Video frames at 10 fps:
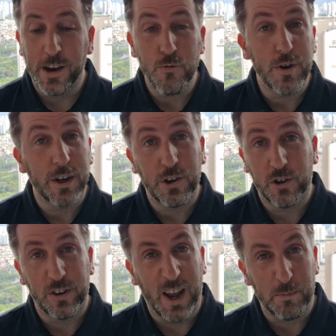it really
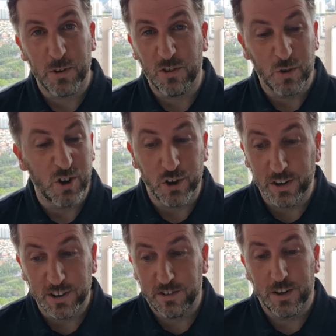shouldn't happen to a
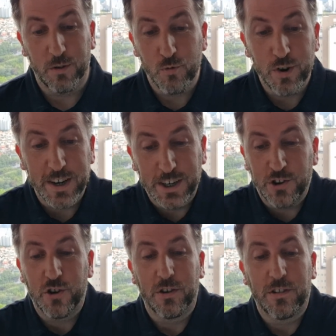journalist. It really
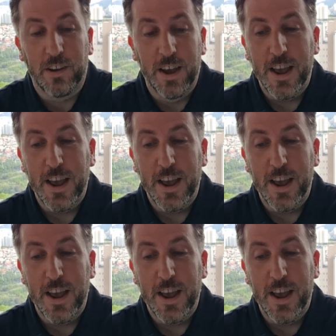shouldn't.